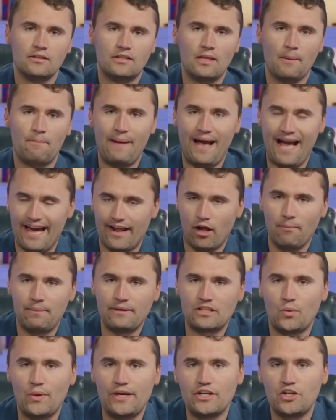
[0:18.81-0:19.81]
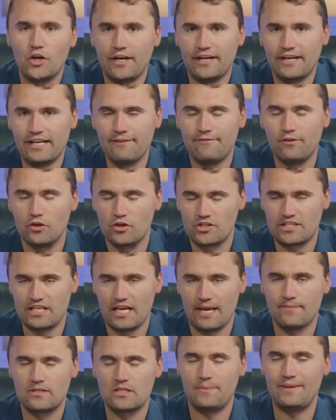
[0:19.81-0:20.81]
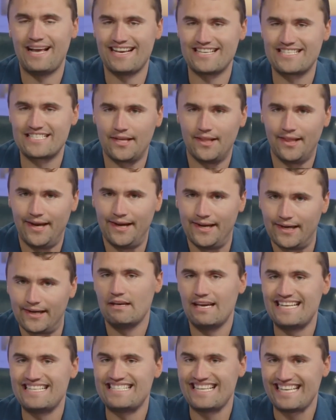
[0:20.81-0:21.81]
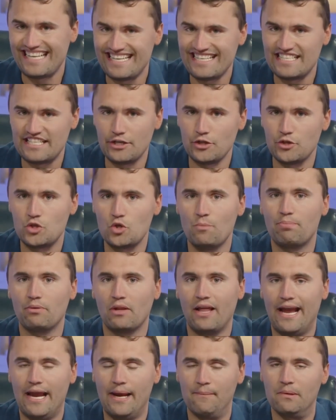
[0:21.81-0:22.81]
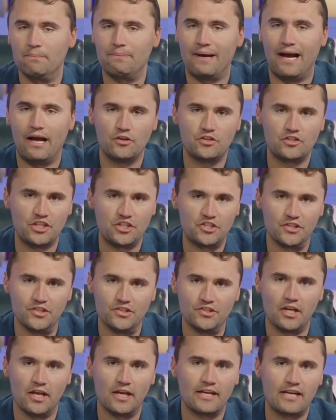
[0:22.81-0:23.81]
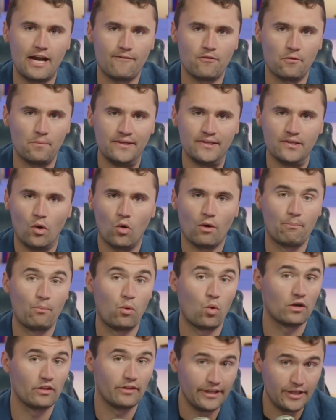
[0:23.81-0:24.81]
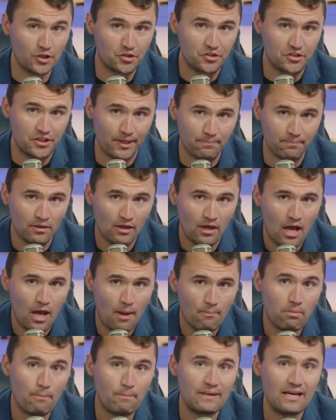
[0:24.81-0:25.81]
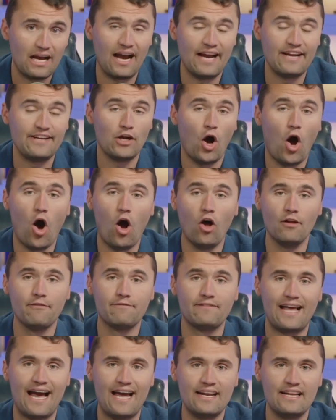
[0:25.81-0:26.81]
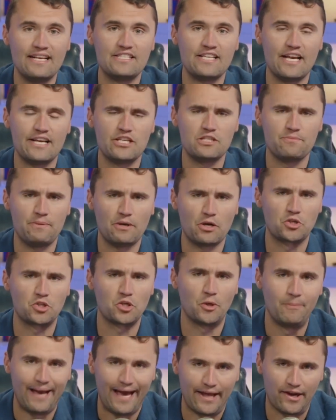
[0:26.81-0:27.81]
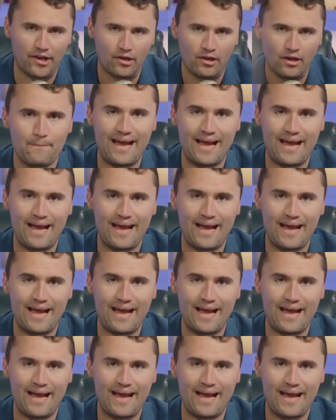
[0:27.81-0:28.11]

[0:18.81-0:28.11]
The battle between good and evil seems to be escalating. It is easy to blame politicians, government, or poor leadership, but behind all of that is a spiritual battle.